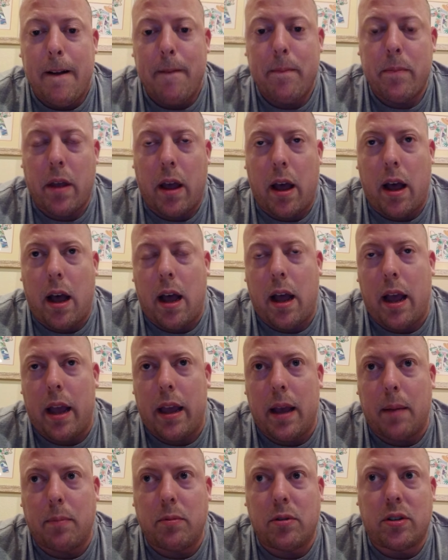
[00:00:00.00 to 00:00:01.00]
I
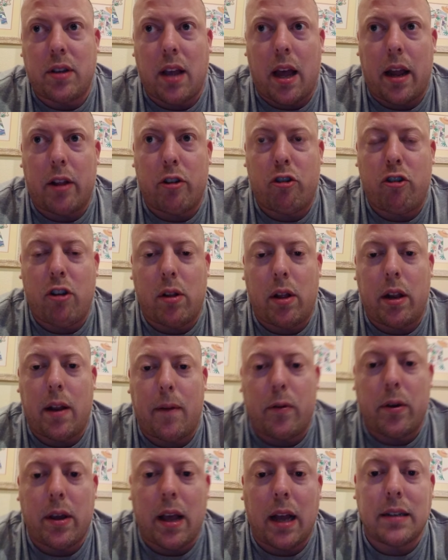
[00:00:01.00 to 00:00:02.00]
am just kind of chilling.
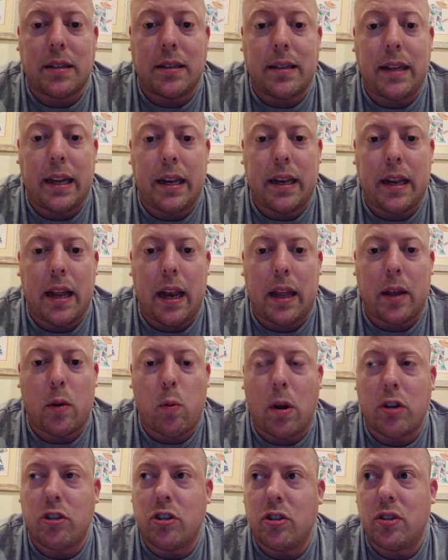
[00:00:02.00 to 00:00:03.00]
If you guys need any
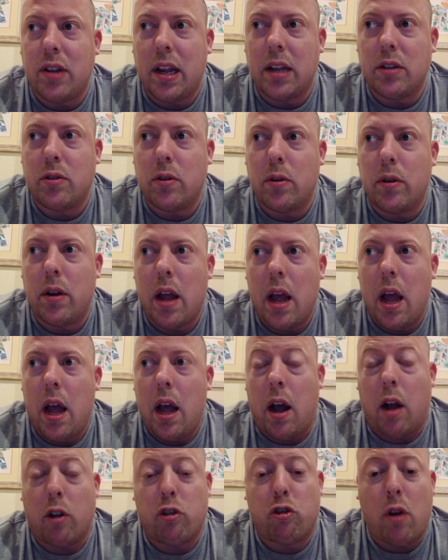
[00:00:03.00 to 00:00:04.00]
questions answered,
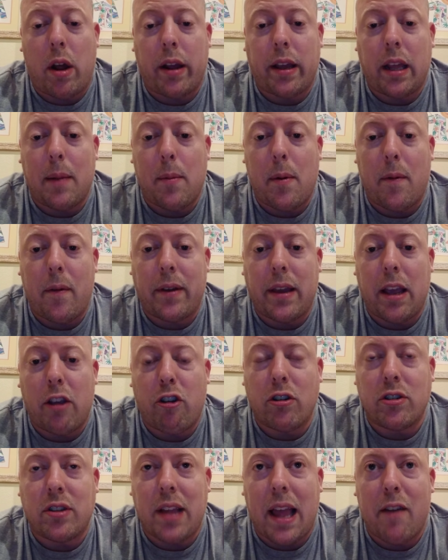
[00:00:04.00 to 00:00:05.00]
I'll try to get them on
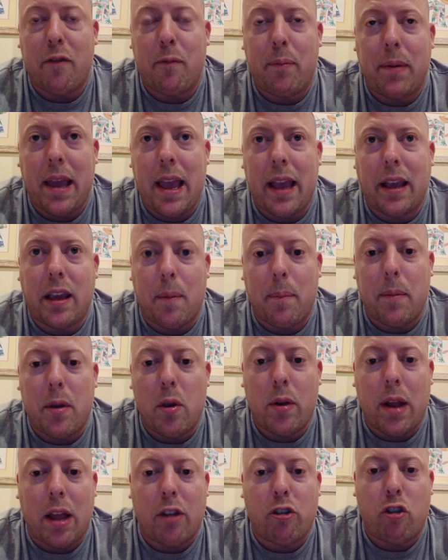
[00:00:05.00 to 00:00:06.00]
vacation. It's
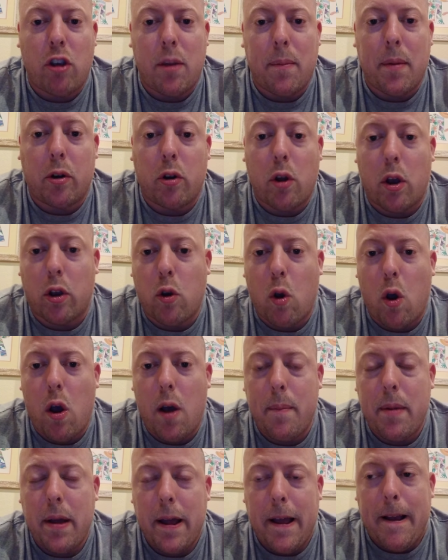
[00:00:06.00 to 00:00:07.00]

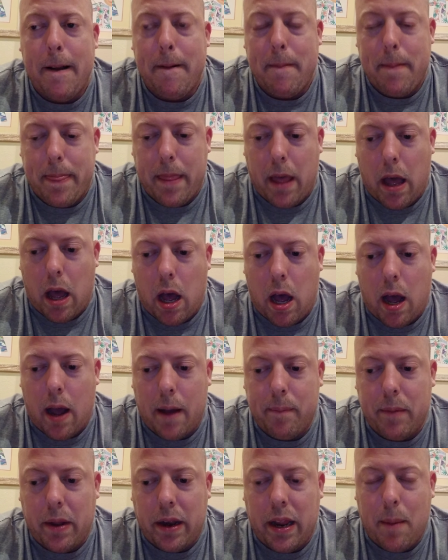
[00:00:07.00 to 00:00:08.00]
fbacommute@gmail.com.
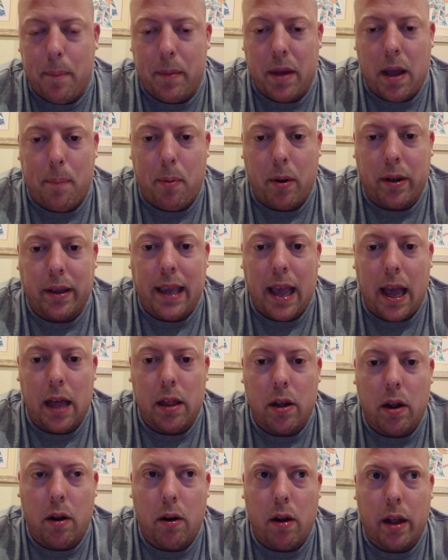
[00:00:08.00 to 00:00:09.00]
And hit me up on
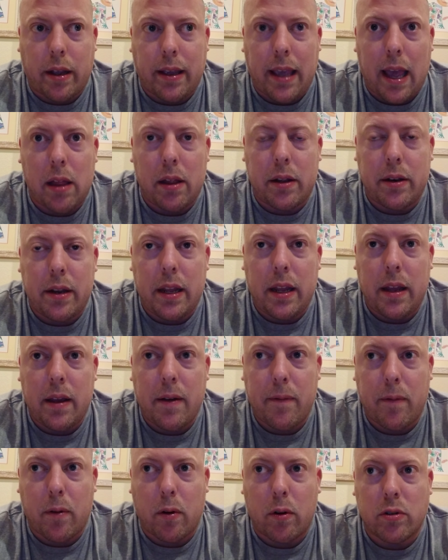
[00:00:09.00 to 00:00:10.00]
Calendar
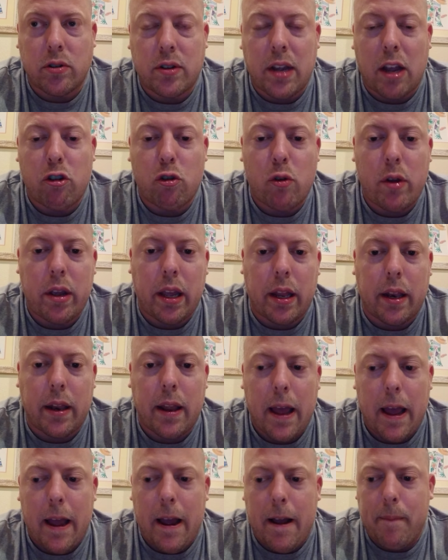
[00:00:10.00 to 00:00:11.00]
for scheduling, and
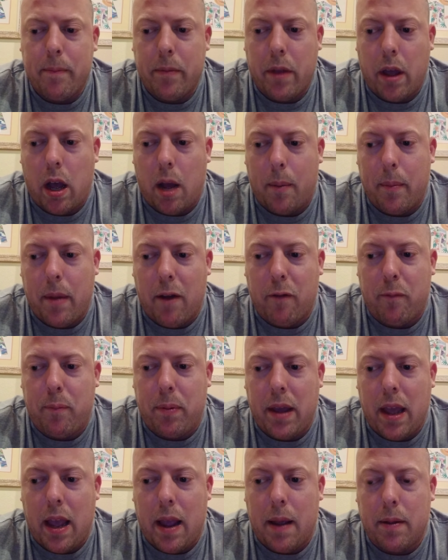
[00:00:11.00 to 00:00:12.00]

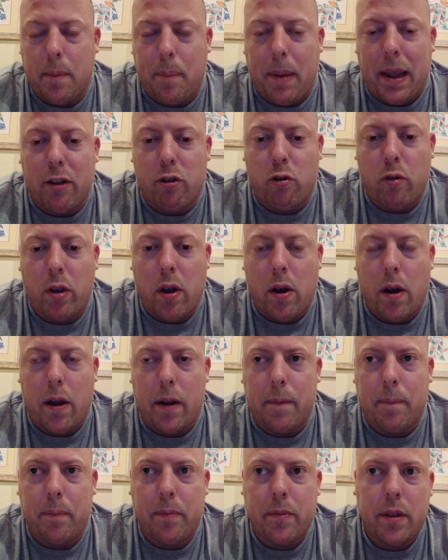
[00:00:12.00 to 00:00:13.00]
FBA
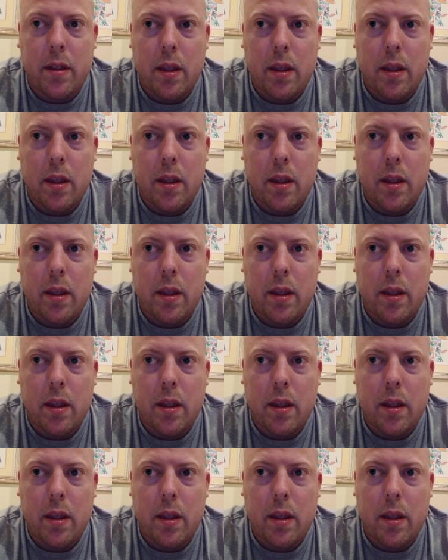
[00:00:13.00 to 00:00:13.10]
Patreon